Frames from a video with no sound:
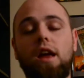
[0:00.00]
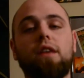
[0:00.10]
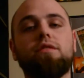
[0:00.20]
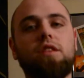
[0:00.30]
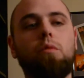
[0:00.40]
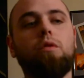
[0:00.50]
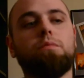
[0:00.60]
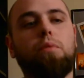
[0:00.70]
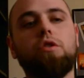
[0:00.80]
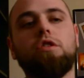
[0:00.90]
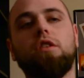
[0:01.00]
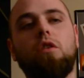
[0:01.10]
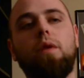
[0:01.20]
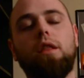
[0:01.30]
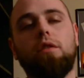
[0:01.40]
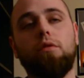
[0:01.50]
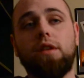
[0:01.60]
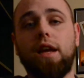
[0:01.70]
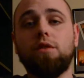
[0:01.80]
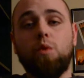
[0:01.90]
If someone's pushing their way through to
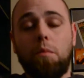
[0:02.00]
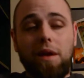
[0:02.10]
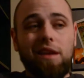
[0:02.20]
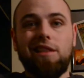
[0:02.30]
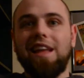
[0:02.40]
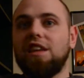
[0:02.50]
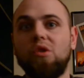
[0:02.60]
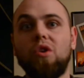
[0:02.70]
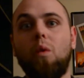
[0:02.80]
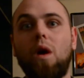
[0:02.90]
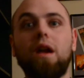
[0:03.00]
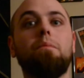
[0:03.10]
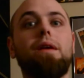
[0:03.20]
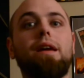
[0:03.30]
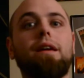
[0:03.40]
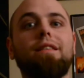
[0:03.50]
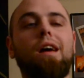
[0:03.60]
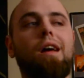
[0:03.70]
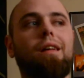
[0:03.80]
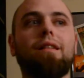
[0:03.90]
get to a pit that you don't want to be in,
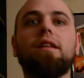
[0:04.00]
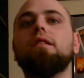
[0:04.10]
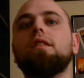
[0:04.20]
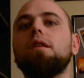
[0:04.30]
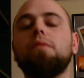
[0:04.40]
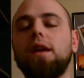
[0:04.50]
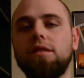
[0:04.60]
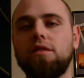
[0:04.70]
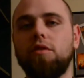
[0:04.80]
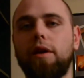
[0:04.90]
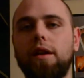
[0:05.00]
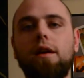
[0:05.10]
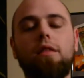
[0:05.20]
let them get to it.